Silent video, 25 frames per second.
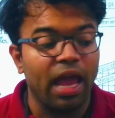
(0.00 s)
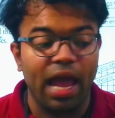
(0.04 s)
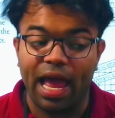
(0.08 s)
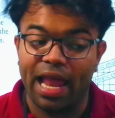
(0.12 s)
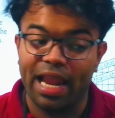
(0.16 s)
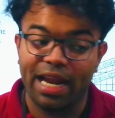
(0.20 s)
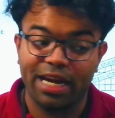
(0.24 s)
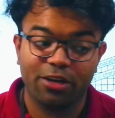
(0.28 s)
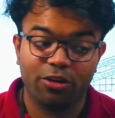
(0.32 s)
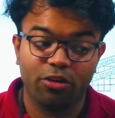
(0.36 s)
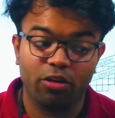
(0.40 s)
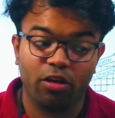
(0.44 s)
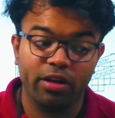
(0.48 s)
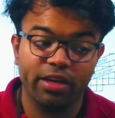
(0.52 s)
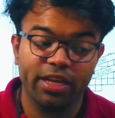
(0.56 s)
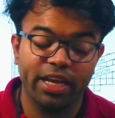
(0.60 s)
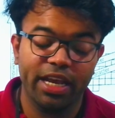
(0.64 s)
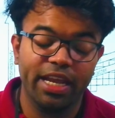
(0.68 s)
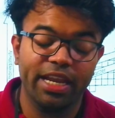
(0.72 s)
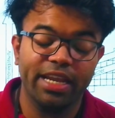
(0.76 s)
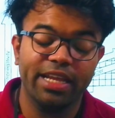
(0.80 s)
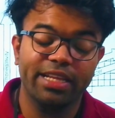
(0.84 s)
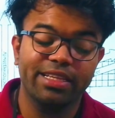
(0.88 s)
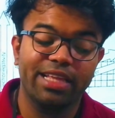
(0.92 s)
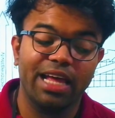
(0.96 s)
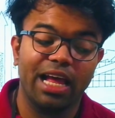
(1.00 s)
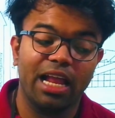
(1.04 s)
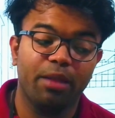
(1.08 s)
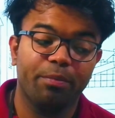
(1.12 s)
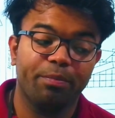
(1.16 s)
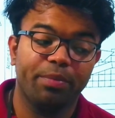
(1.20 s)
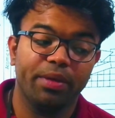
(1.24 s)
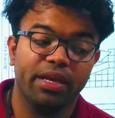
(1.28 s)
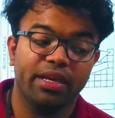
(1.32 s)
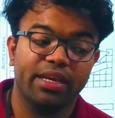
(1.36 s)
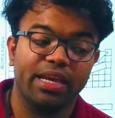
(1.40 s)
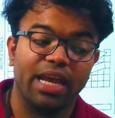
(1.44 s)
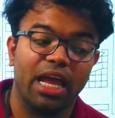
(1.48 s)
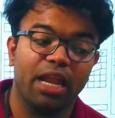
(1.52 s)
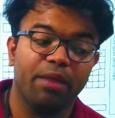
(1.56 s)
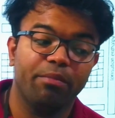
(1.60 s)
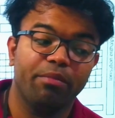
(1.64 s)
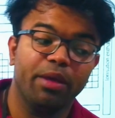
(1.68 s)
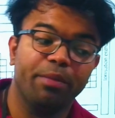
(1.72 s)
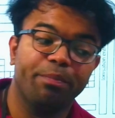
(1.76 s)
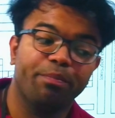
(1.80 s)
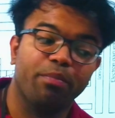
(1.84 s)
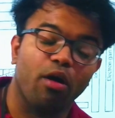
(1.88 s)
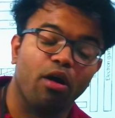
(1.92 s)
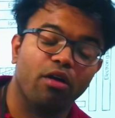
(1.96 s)
Electron gain enthalpy can
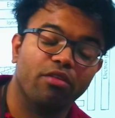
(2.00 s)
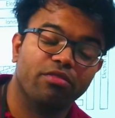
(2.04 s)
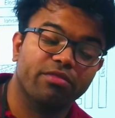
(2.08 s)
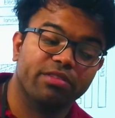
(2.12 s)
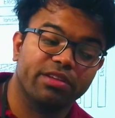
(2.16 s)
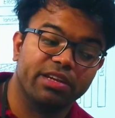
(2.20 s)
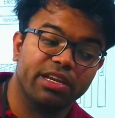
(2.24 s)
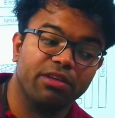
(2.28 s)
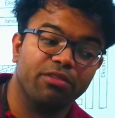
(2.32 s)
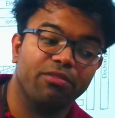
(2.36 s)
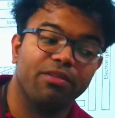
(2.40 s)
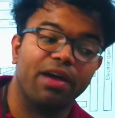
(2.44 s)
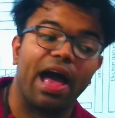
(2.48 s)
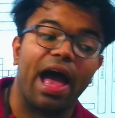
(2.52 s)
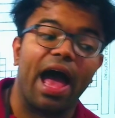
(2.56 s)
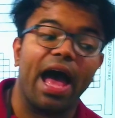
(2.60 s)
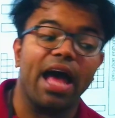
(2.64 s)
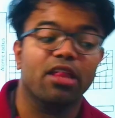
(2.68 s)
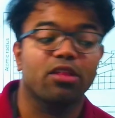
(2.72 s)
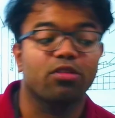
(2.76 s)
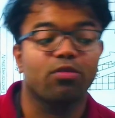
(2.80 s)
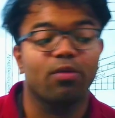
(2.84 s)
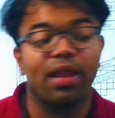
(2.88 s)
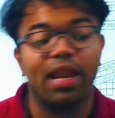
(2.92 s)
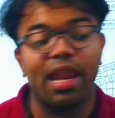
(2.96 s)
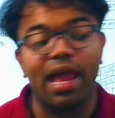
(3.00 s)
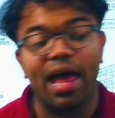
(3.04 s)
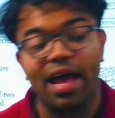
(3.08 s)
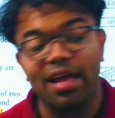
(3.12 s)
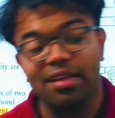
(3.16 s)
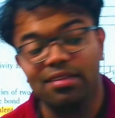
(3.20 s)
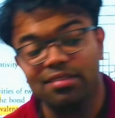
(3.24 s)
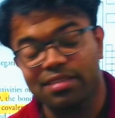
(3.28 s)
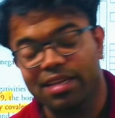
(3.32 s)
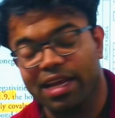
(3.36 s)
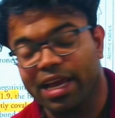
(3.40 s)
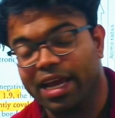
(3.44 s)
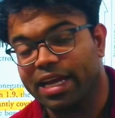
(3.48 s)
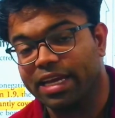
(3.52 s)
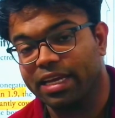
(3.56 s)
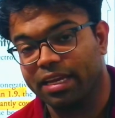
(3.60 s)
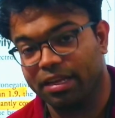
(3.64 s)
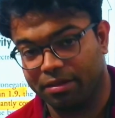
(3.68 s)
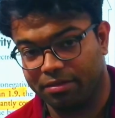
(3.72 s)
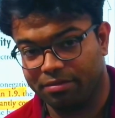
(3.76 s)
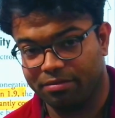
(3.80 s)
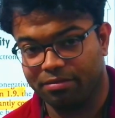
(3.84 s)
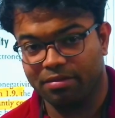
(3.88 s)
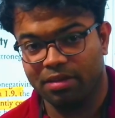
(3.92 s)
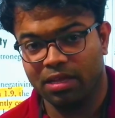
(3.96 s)
be positive as well as
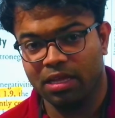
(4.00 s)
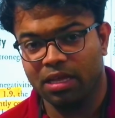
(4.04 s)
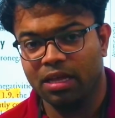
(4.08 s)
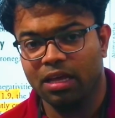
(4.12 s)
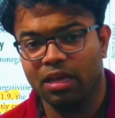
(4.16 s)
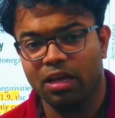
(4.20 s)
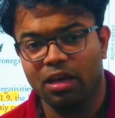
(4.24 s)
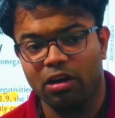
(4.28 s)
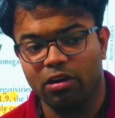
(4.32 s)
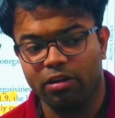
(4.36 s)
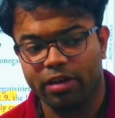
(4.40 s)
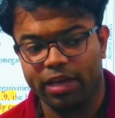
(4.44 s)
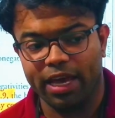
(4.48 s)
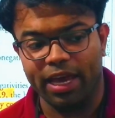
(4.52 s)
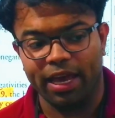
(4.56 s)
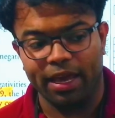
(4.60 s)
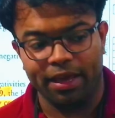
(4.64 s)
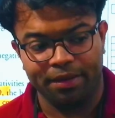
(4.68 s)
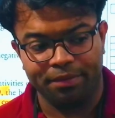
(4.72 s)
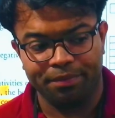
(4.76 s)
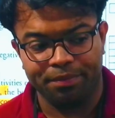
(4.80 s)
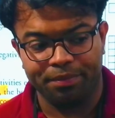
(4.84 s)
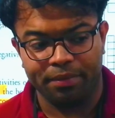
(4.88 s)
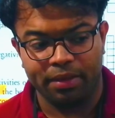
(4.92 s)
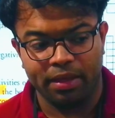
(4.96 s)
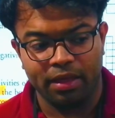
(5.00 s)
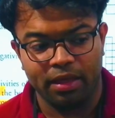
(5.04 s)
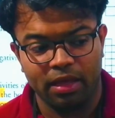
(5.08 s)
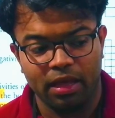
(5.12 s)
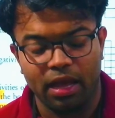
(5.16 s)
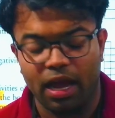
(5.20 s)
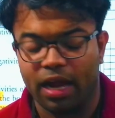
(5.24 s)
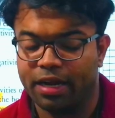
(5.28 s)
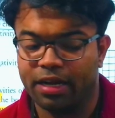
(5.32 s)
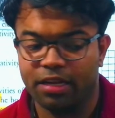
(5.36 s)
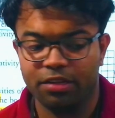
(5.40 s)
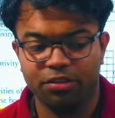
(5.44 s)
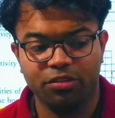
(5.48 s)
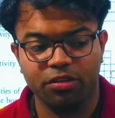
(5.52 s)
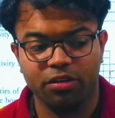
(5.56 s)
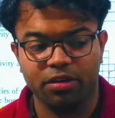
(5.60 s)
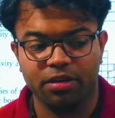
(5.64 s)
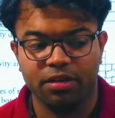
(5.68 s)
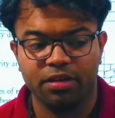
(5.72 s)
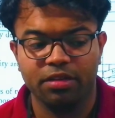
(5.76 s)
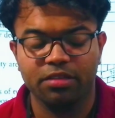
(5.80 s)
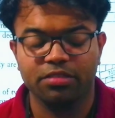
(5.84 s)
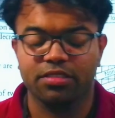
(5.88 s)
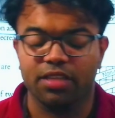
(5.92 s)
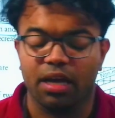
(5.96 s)
negative. Okay.
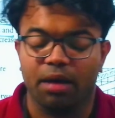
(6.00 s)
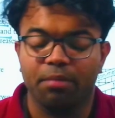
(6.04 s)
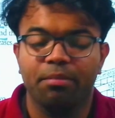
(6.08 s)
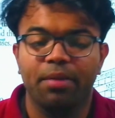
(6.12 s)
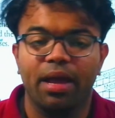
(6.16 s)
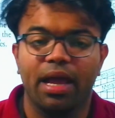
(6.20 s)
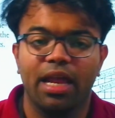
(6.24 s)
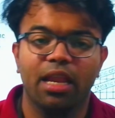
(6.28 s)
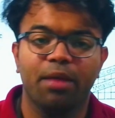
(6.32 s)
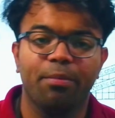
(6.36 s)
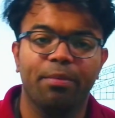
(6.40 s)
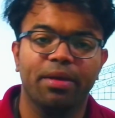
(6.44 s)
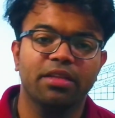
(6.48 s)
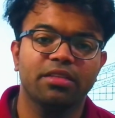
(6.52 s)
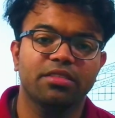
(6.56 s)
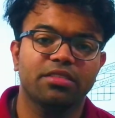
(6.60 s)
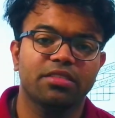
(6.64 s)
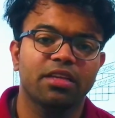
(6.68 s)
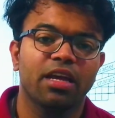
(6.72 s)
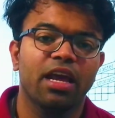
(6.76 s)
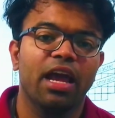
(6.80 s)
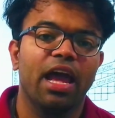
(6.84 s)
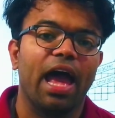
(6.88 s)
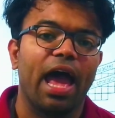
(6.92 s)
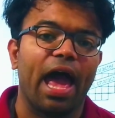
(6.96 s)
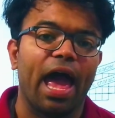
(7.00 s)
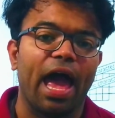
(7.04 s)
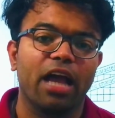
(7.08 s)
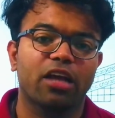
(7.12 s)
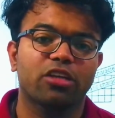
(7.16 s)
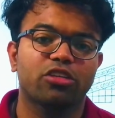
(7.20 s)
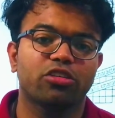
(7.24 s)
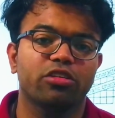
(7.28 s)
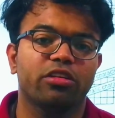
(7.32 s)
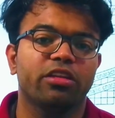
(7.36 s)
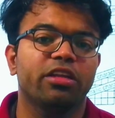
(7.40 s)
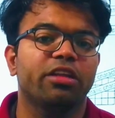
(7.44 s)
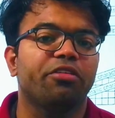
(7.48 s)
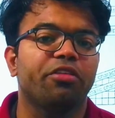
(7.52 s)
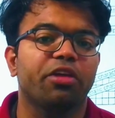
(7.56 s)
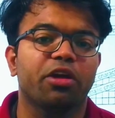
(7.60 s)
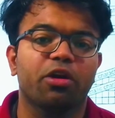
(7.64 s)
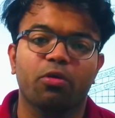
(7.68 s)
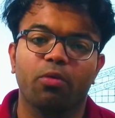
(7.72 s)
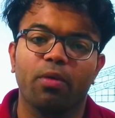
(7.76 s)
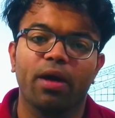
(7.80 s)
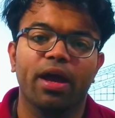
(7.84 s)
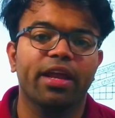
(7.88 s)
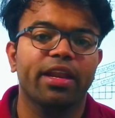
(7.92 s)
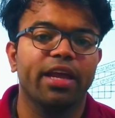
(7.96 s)
Understood? Some elements actually
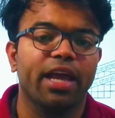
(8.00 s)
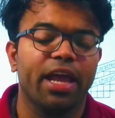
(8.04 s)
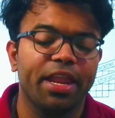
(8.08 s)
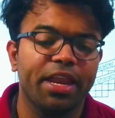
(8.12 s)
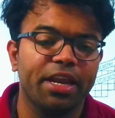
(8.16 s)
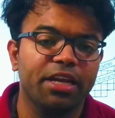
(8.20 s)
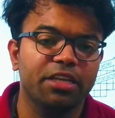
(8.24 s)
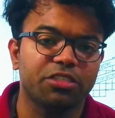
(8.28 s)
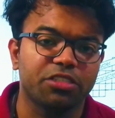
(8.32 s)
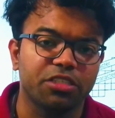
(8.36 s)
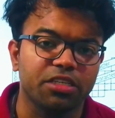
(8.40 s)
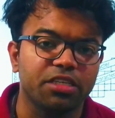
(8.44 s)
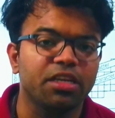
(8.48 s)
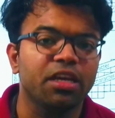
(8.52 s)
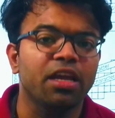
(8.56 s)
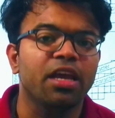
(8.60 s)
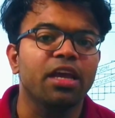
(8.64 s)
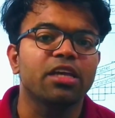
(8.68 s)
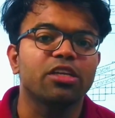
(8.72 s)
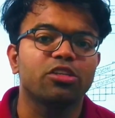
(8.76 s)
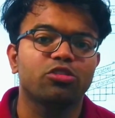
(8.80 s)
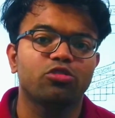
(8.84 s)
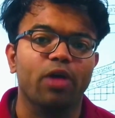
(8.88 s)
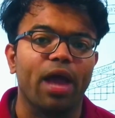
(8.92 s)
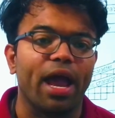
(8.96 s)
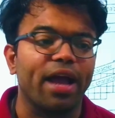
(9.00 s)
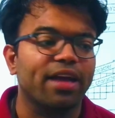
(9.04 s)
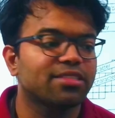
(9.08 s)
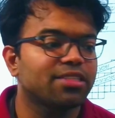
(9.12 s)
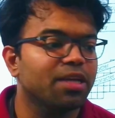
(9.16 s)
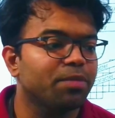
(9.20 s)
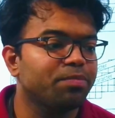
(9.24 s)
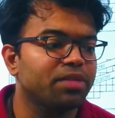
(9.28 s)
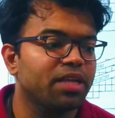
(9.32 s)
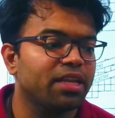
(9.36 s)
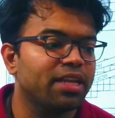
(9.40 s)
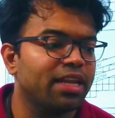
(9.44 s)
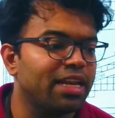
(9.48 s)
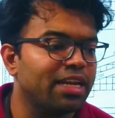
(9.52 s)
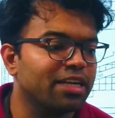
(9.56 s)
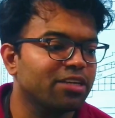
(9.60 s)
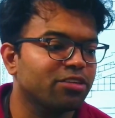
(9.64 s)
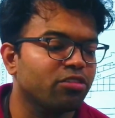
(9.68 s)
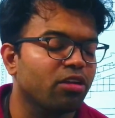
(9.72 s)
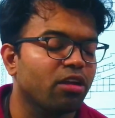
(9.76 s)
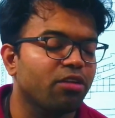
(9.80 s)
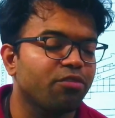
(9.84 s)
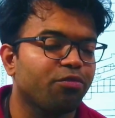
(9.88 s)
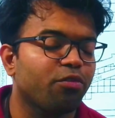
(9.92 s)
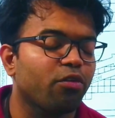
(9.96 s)
require energy to accept an
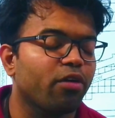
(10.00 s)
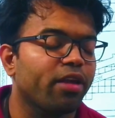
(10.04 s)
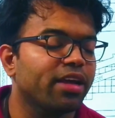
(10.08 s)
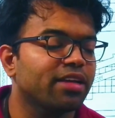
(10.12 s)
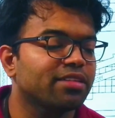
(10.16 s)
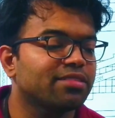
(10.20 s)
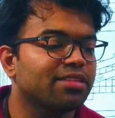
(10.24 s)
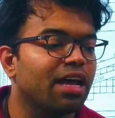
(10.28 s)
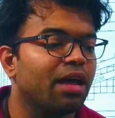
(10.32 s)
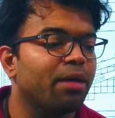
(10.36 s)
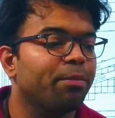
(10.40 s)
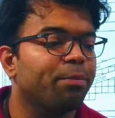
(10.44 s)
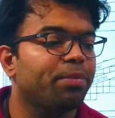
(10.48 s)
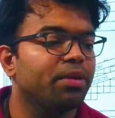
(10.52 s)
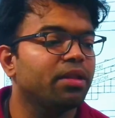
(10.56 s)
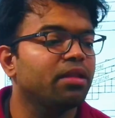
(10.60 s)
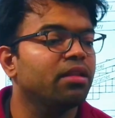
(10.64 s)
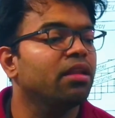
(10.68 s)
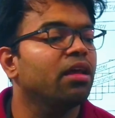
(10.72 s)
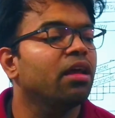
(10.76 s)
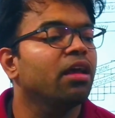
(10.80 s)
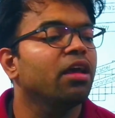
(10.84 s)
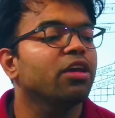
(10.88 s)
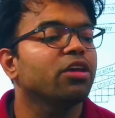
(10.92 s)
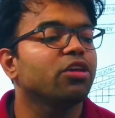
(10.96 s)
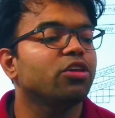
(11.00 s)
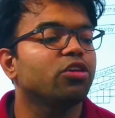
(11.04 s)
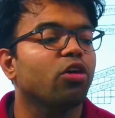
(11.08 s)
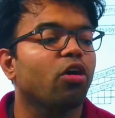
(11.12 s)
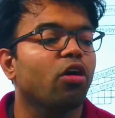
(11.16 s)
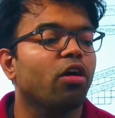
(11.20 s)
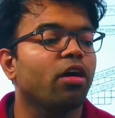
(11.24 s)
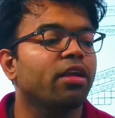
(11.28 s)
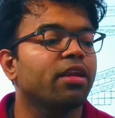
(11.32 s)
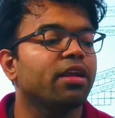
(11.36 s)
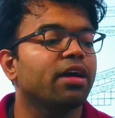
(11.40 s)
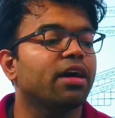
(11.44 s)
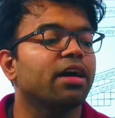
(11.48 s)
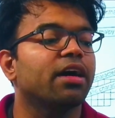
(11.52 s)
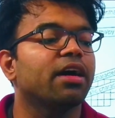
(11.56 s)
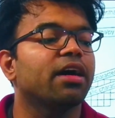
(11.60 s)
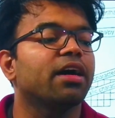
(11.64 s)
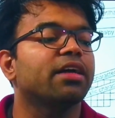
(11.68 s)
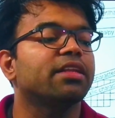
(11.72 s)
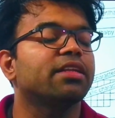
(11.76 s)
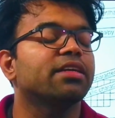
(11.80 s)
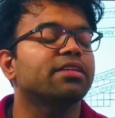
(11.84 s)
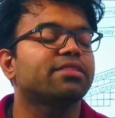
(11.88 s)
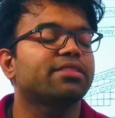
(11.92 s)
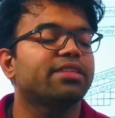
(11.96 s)
electron. For example, your
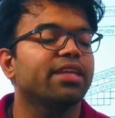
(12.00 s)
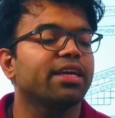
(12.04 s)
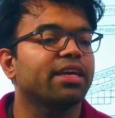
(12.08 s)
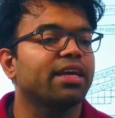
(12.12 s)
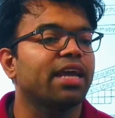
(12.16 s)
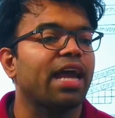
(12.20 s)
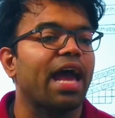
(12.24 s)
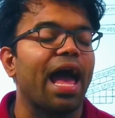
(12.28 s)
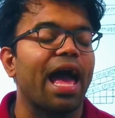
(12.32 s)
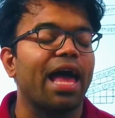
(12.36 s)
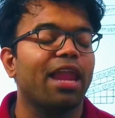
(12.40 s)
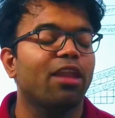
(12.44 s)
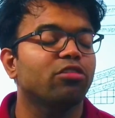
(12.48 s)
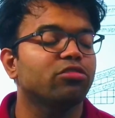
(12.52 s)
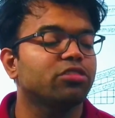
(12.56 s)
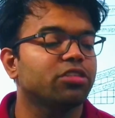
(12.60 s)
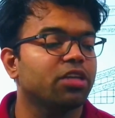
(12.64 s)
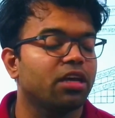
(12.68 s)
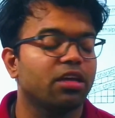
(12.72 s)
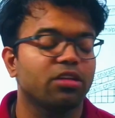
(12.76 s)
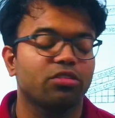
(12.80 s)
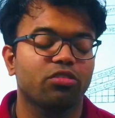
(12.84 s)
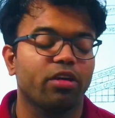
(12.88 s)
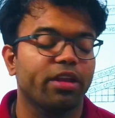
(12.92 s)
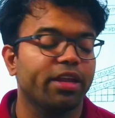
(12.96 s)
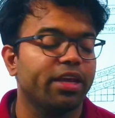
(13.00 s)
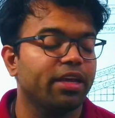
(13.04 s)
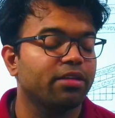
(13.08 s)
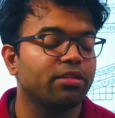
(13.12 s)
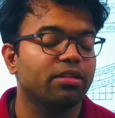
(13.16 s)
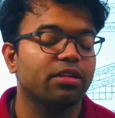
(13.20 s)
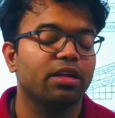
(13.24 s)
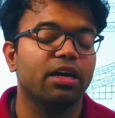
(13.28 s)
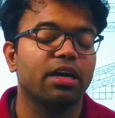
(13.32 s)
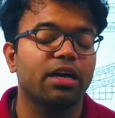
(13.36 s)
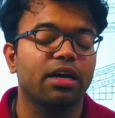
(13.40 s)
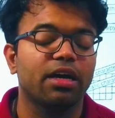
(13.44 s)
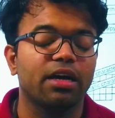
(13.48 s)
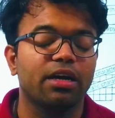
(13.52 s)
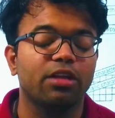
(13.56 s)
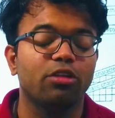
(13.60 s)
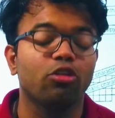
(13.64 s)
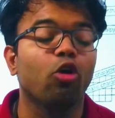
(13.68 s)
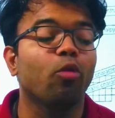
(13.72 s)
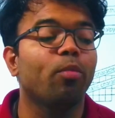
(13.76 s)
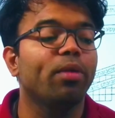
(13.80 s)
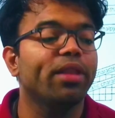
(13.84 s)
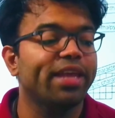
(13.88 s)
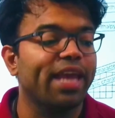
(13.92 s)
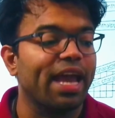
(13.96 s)
this thing, halogen, sorry, the
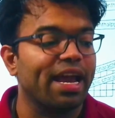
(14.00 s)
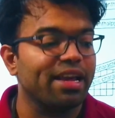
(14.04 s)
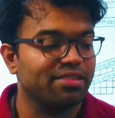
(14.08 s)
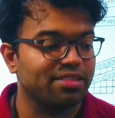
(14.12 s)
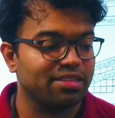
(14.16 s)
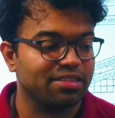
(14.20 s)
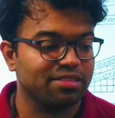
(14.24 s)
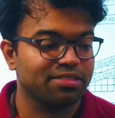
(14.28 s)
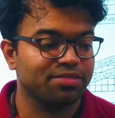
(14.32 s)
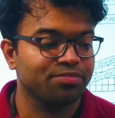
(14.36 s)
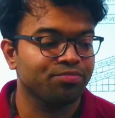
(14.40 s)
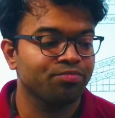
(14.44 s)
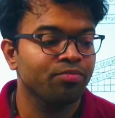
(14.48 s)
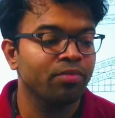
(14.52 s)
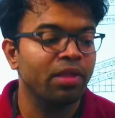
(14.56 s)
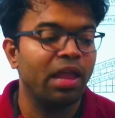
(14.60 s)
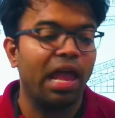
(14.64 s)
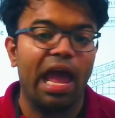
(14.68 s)
noble gases.